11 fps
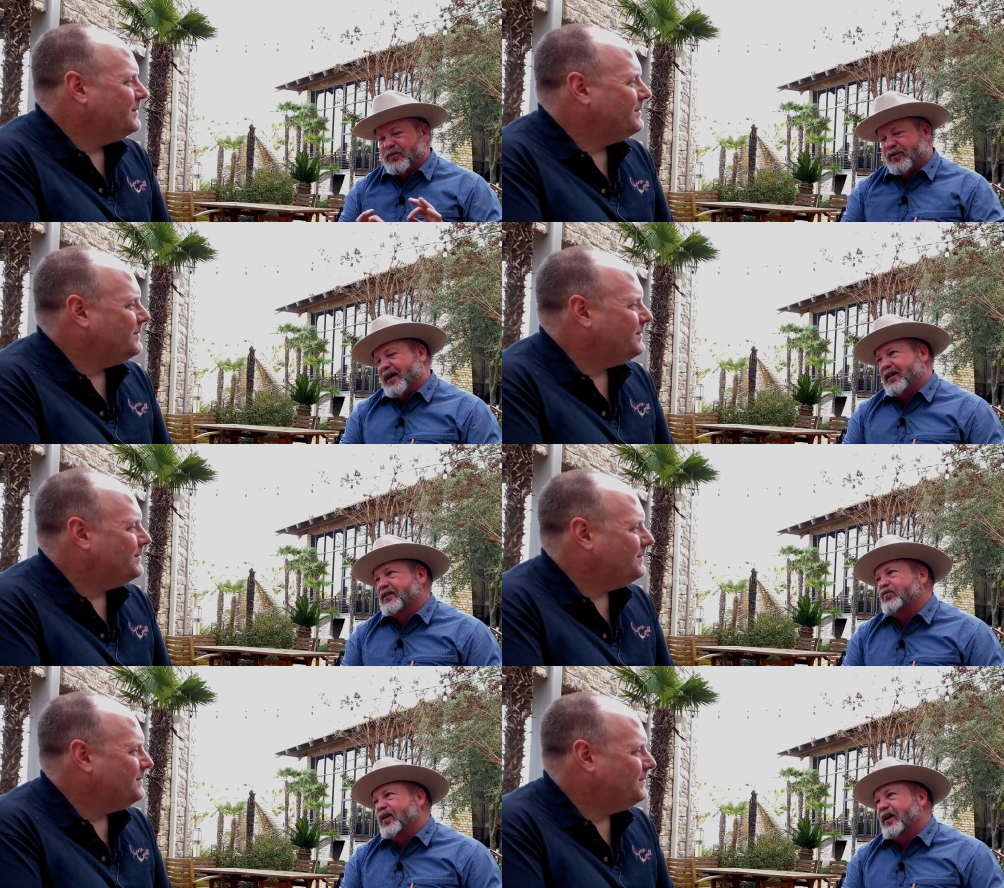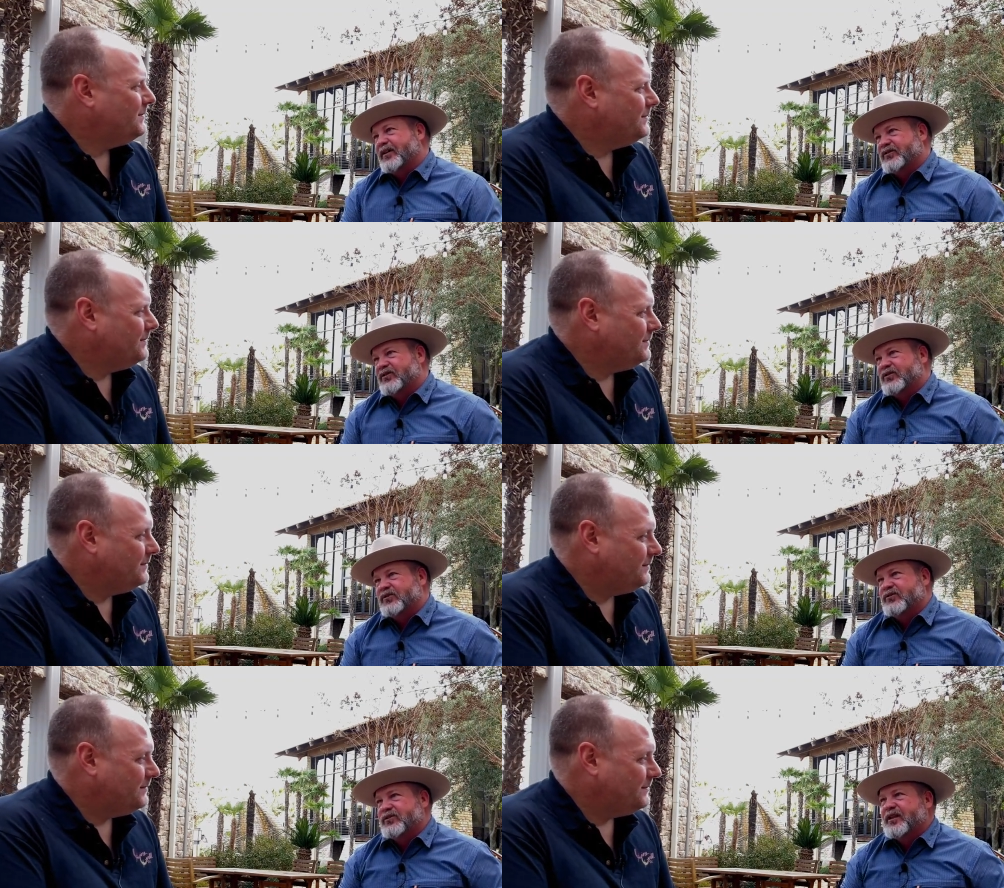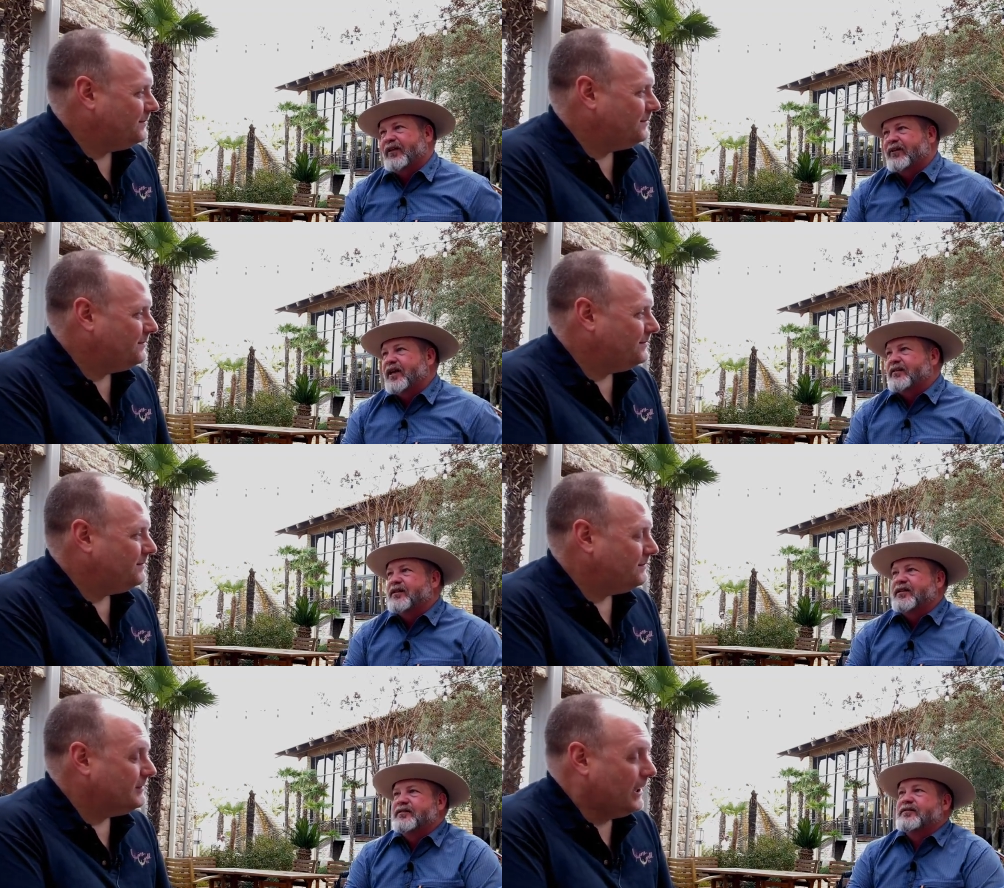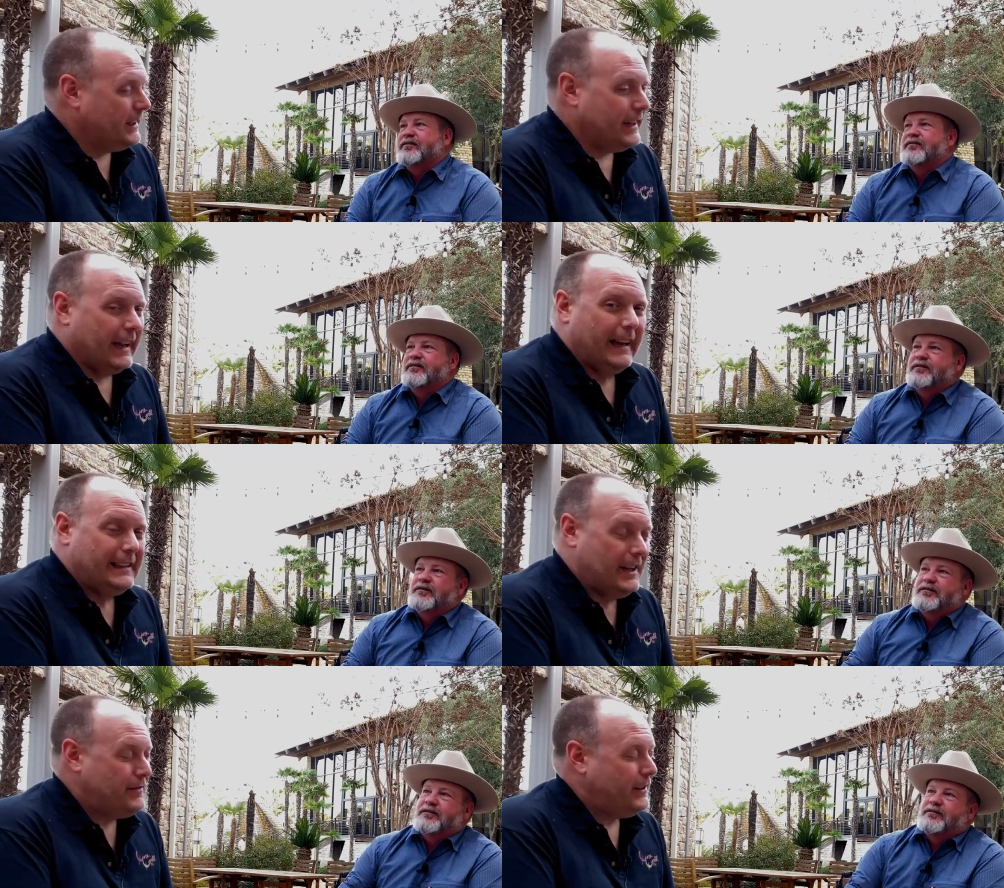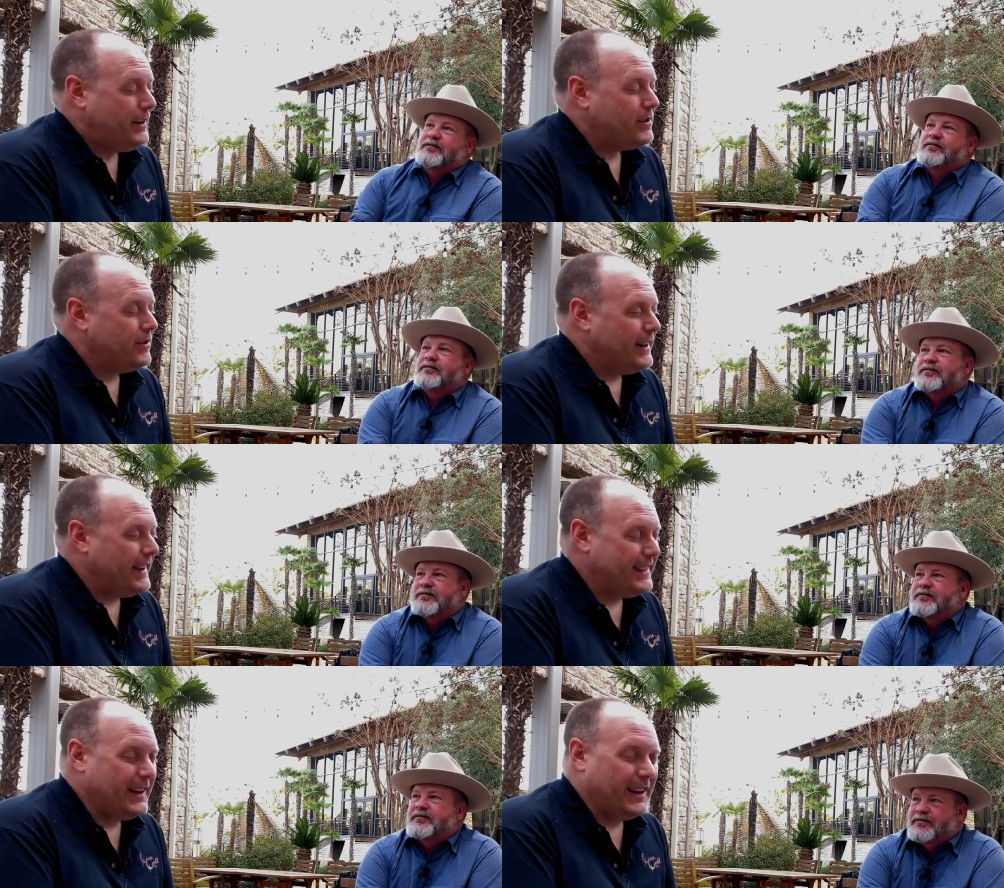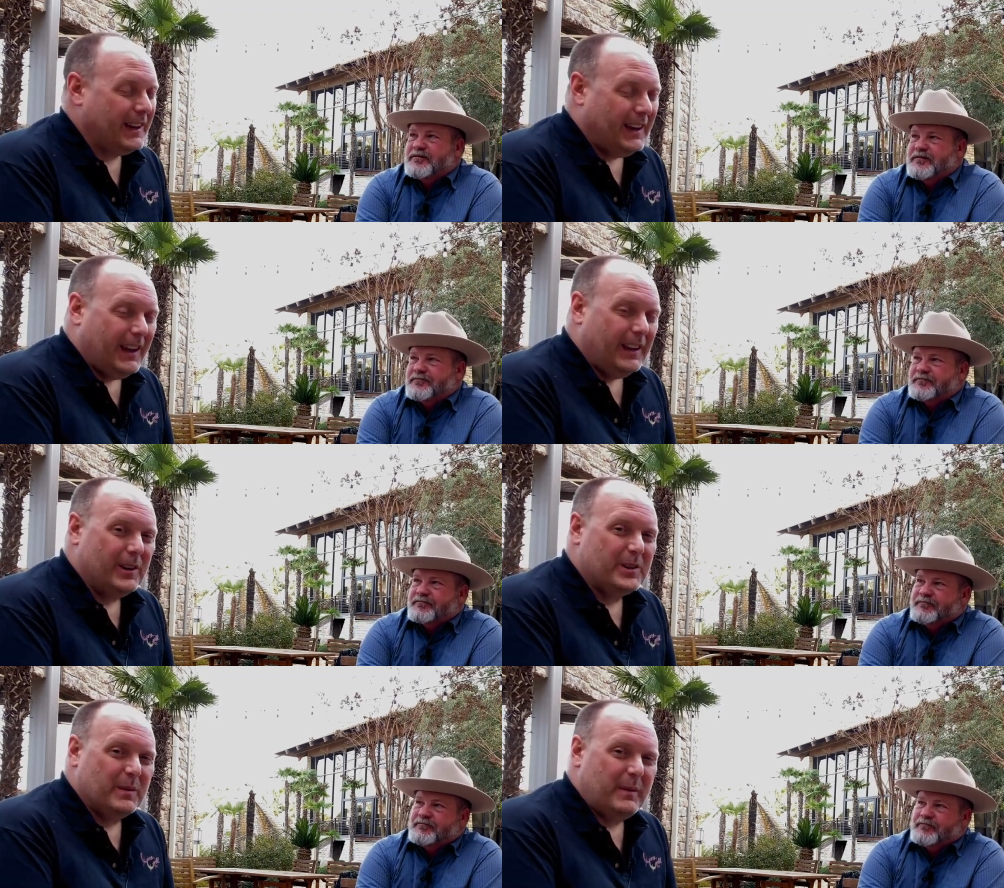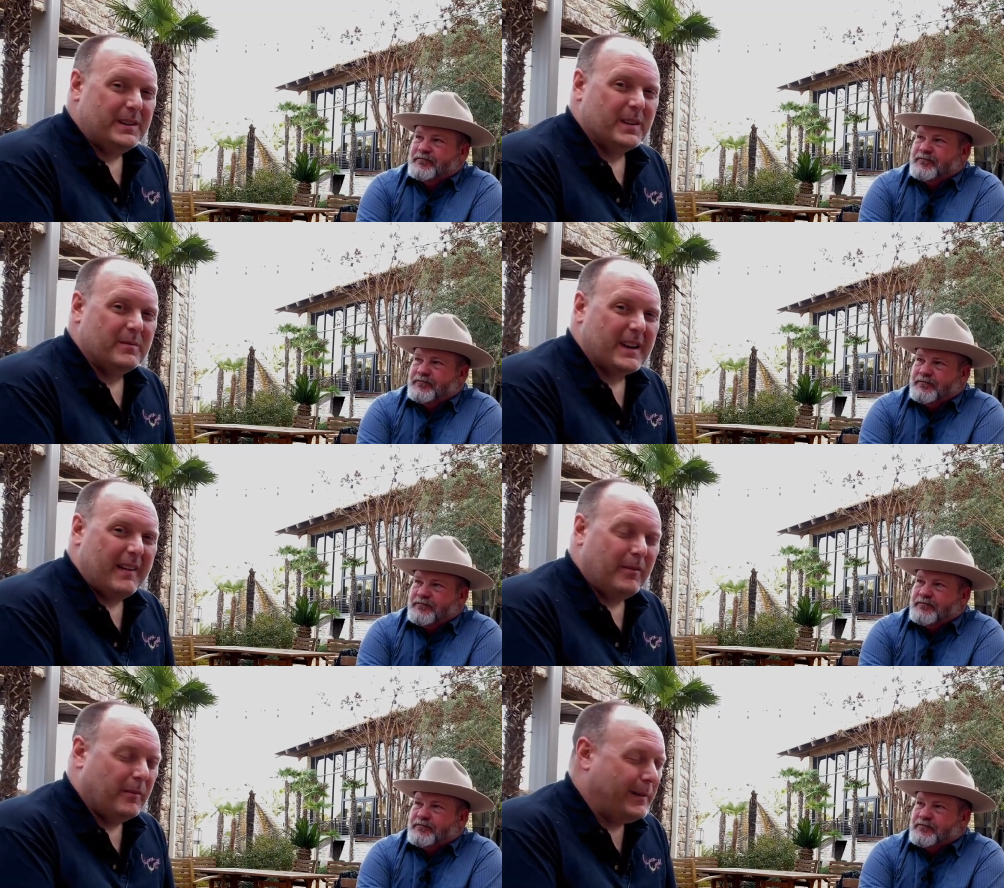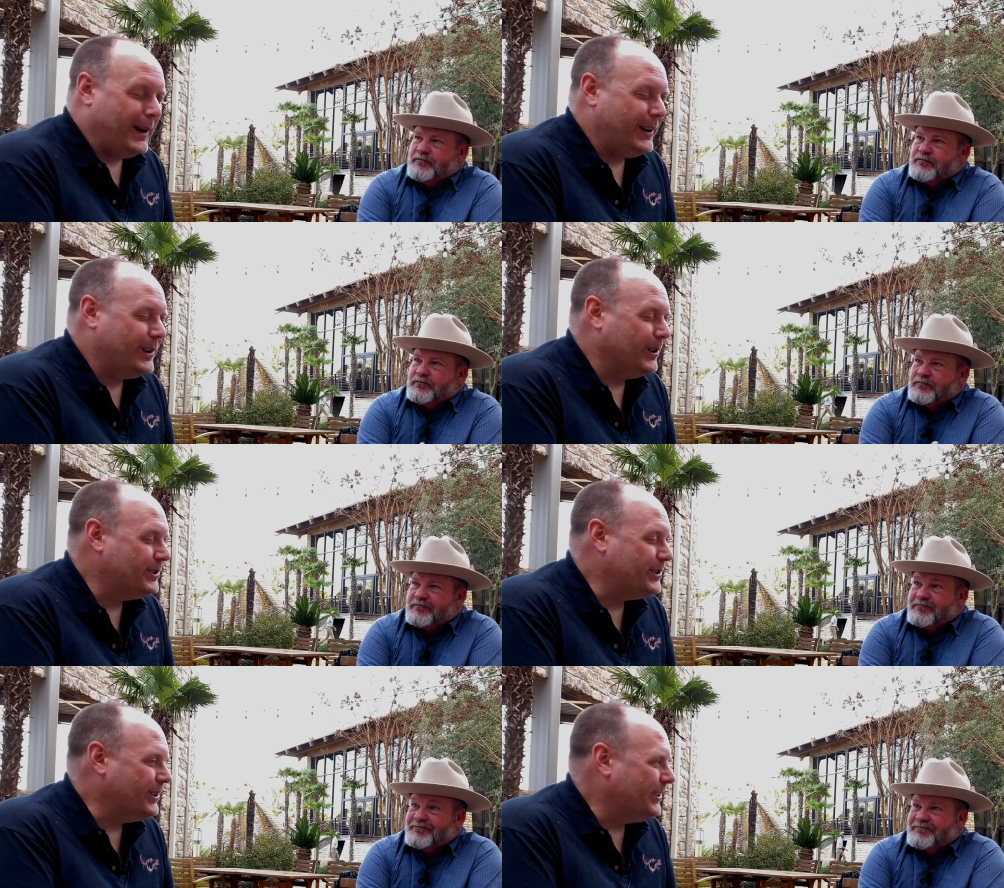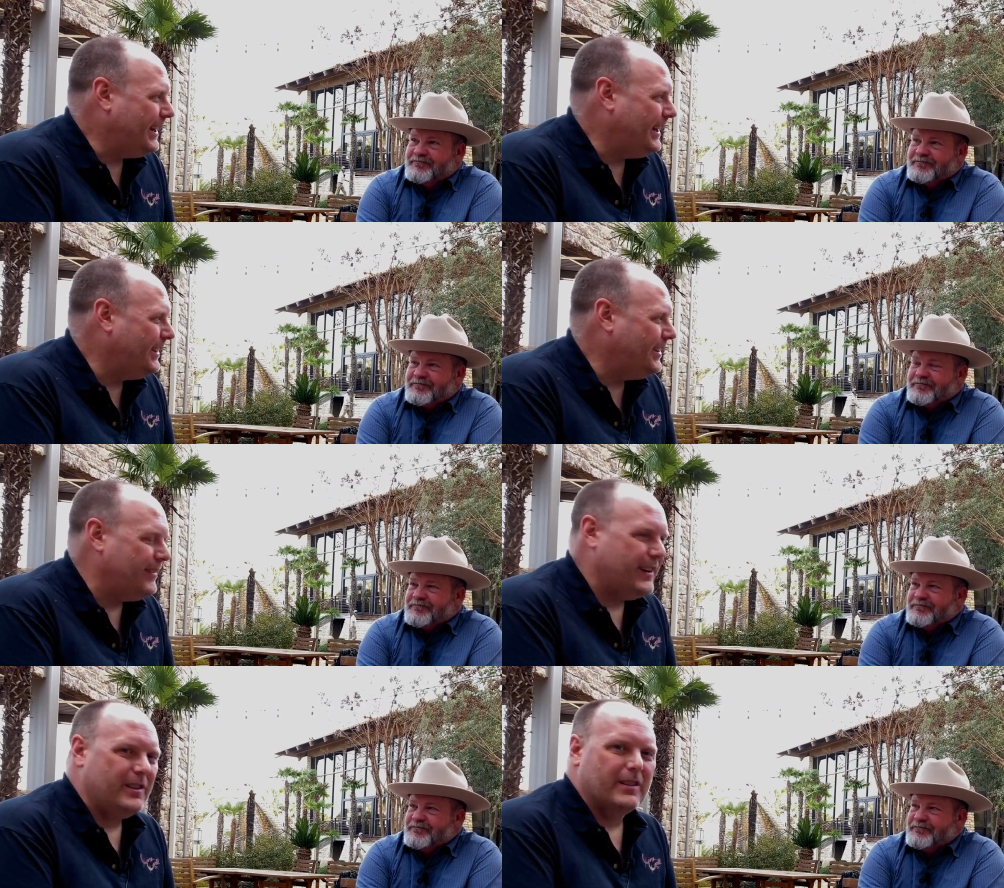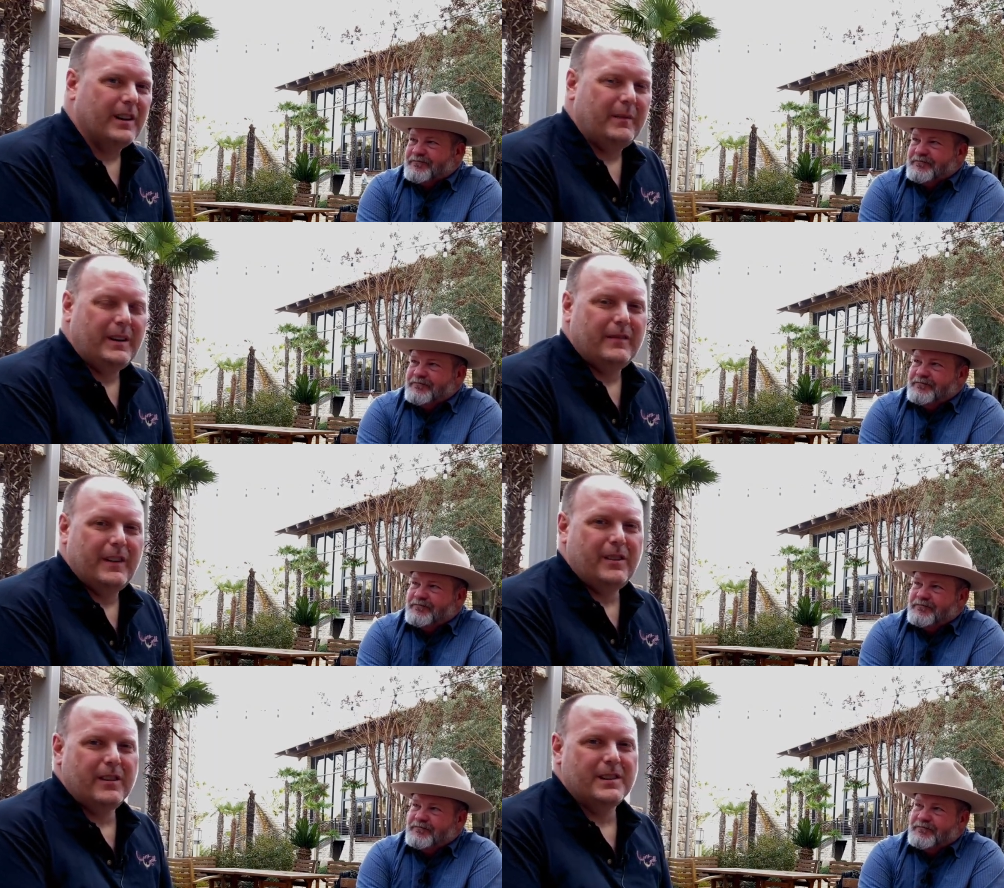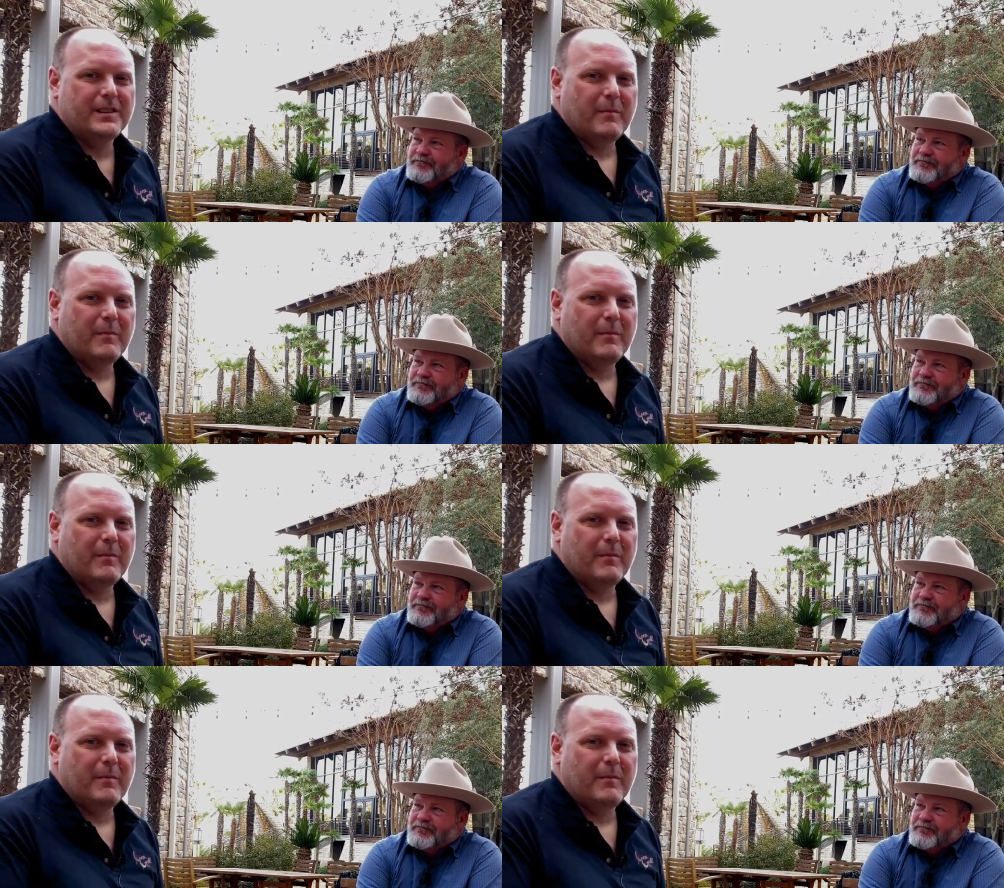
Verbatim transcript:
Speaker 1: proactive way to to navigate
Speaker 2: things. Well, yeah, I definitely agree. I think there should be some type of polyculture in the vineyard. I mean, a vineyard is a